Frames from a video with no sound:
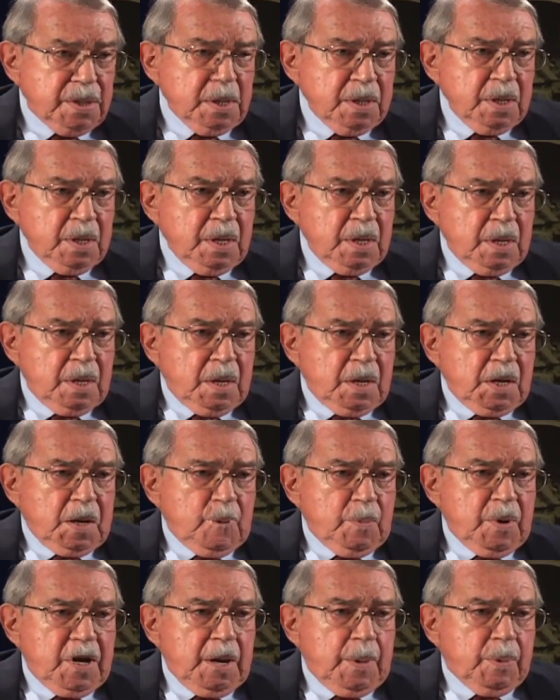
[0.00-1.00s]

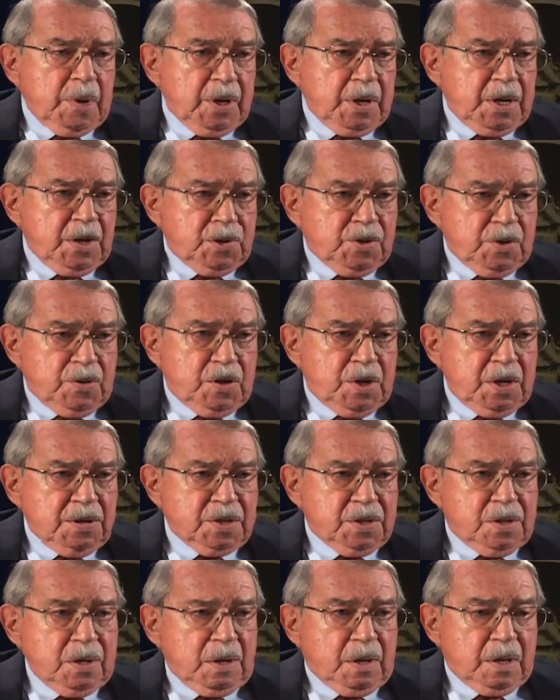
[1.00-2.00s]
to be able to get your
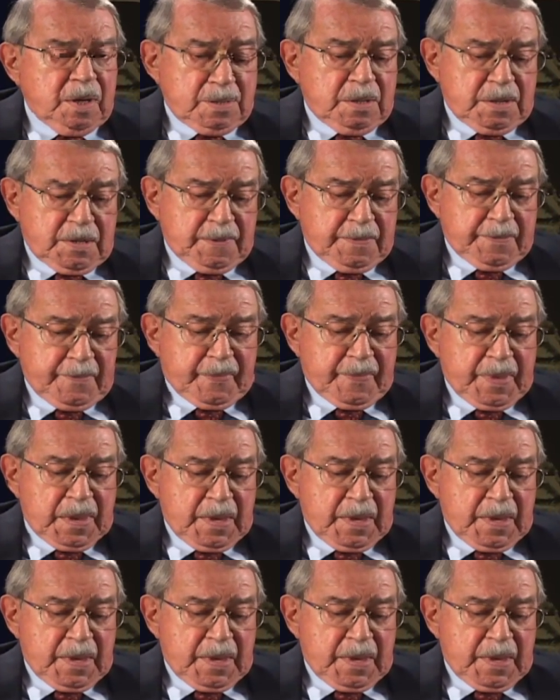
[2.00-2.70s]
discharge. Right.